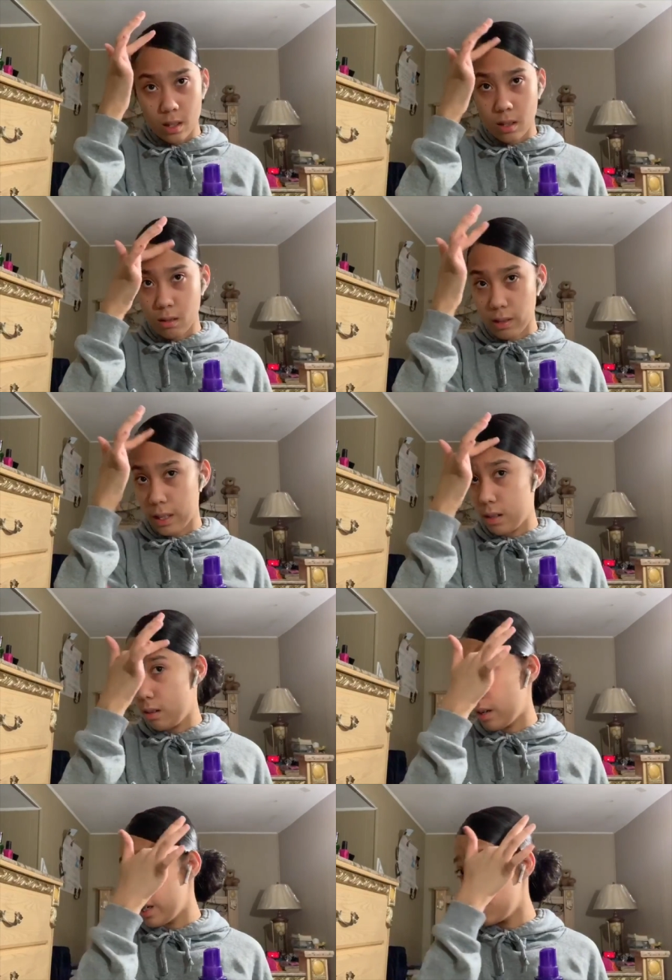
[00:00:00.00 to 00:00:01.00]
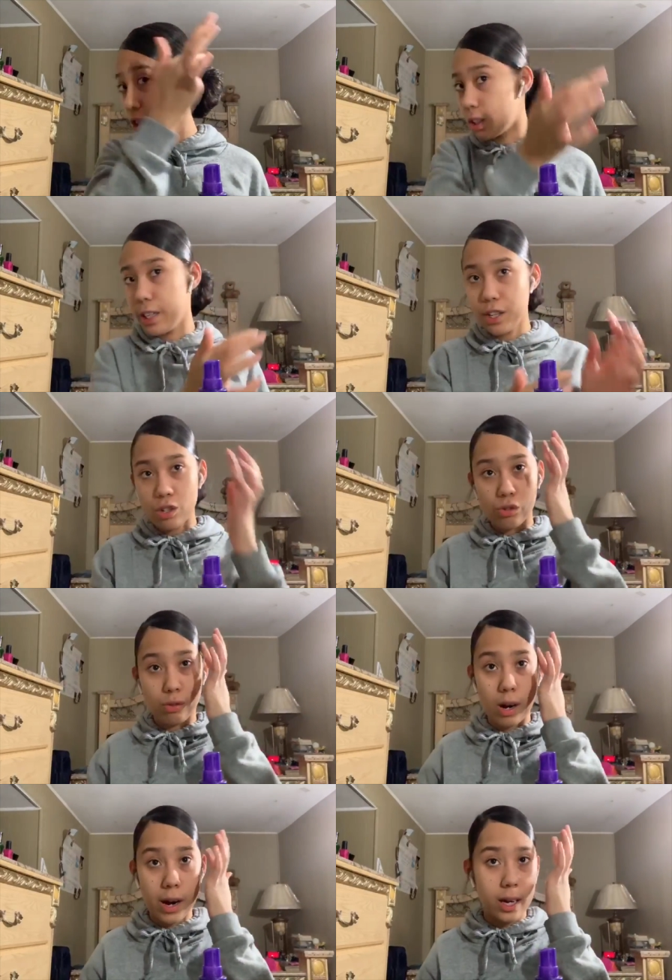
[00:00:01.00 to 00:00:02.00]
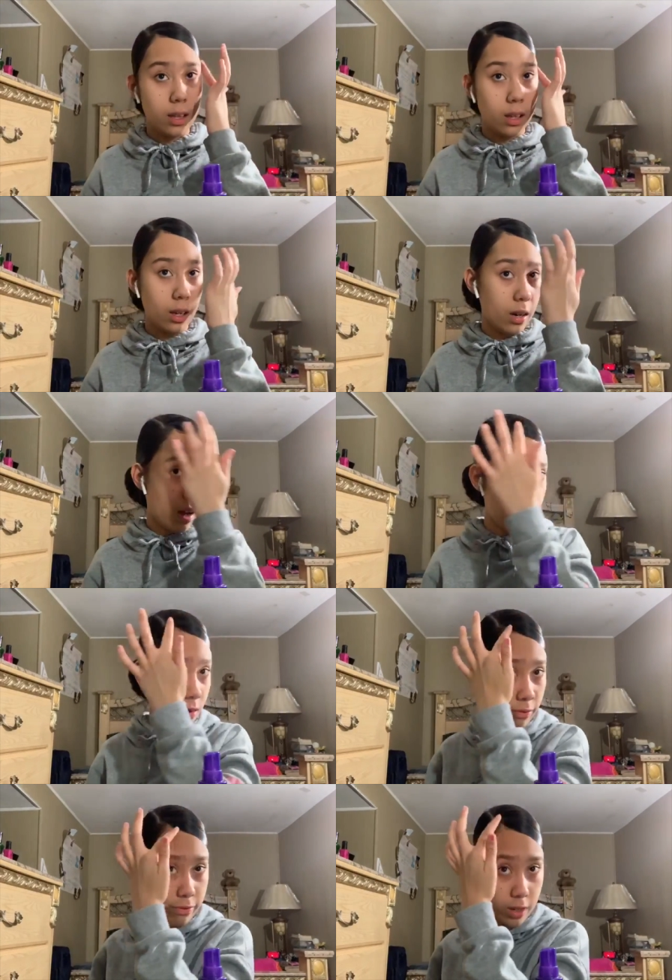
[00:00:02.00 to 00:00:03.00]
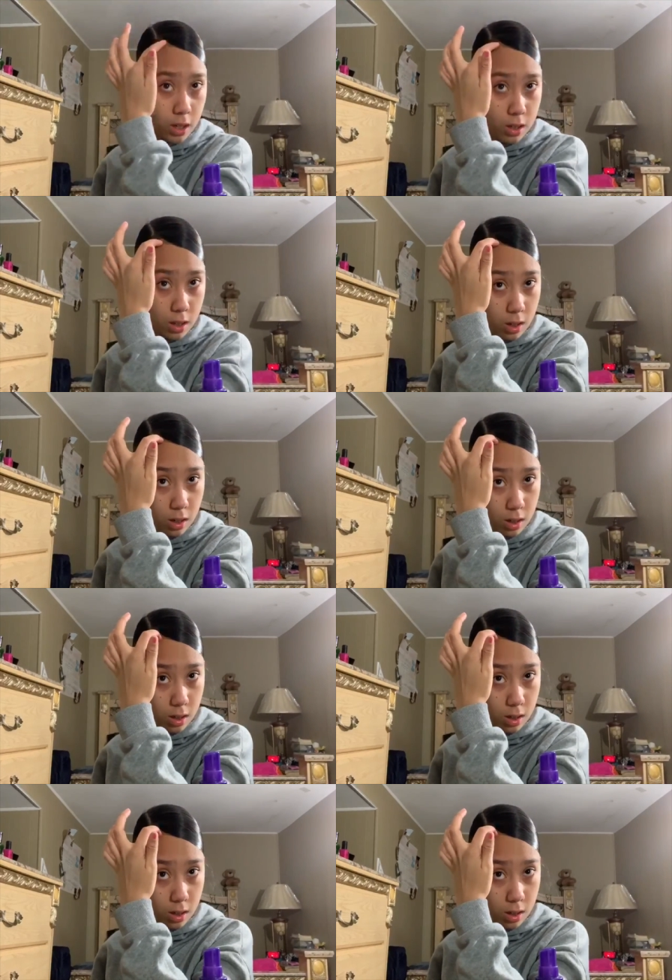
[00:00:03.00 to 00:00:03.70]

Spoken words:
So now I just let it dry and then I'll fix this.